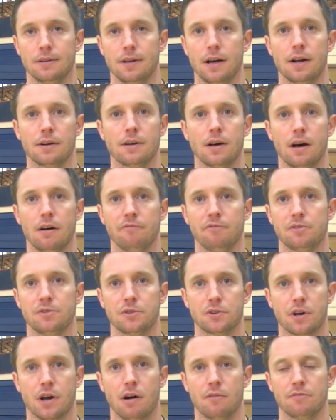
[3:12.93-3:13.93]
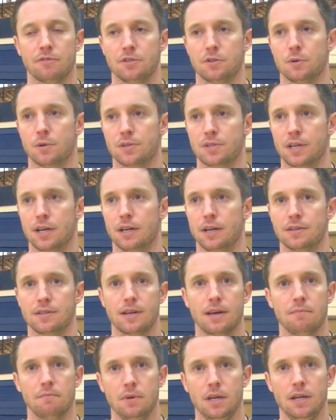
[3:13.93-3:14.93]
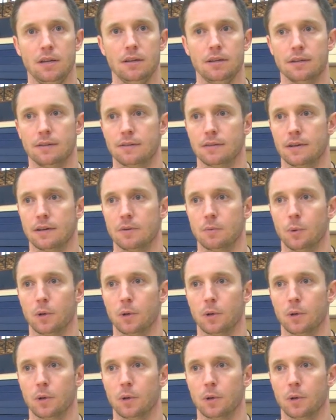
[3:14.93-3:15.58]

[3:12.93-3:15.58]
non-conference or Conference USA. Does that mean that uh,